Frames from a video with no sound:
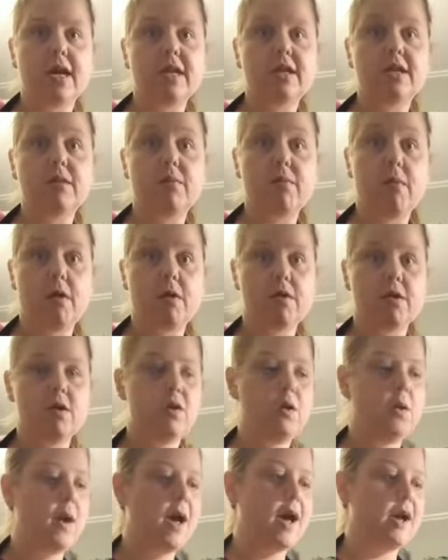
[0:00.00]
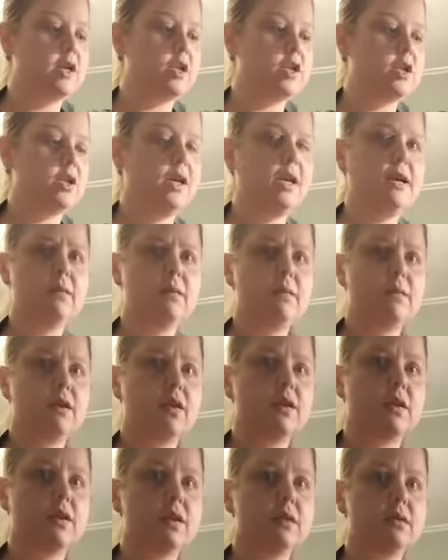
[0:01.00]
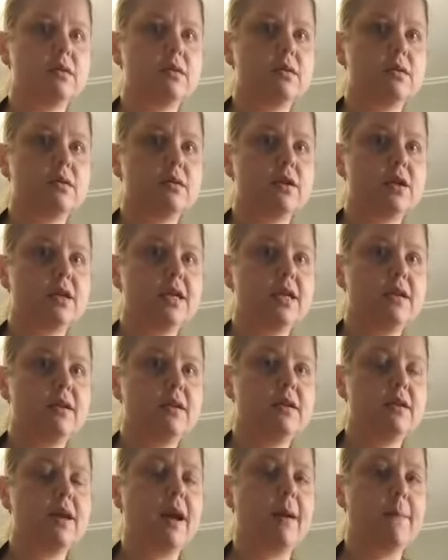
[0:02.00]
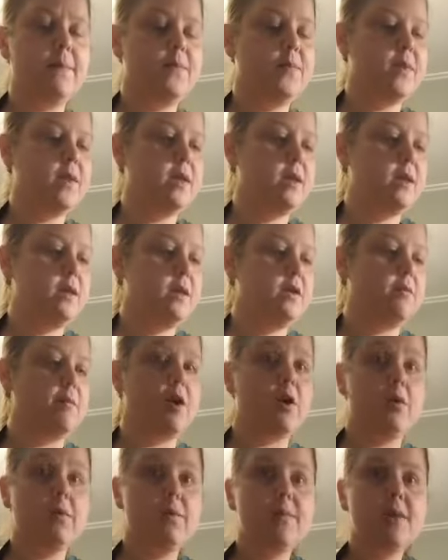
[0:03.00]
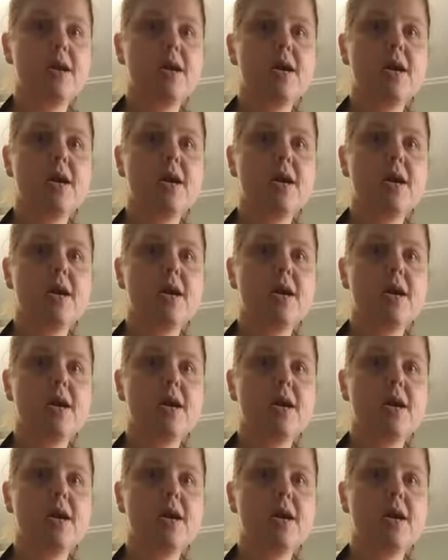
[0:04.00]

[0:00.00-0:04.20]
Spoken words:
tomorrow, actually, the 13th. Yeah, tomorrow.